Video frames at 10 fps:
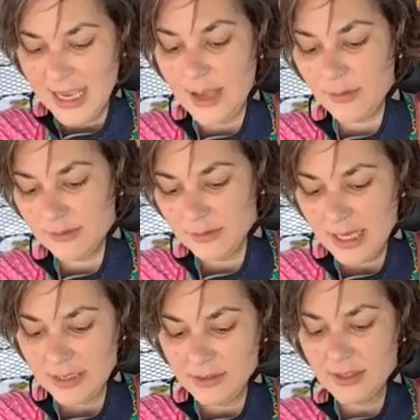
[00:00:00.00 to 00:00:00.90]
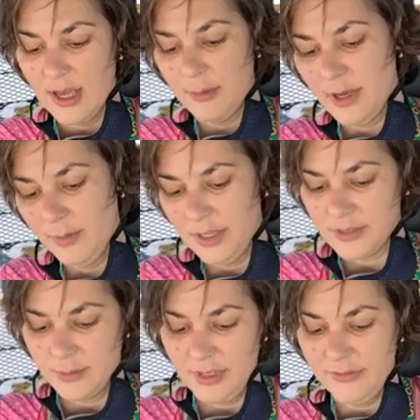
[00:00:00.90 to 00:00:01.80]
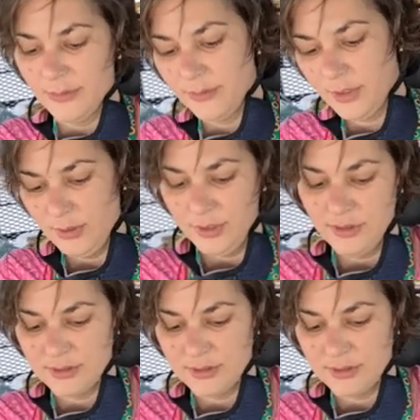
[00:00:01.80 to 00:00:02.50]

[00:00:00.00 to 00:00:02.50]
Yeah. And I met somebody from here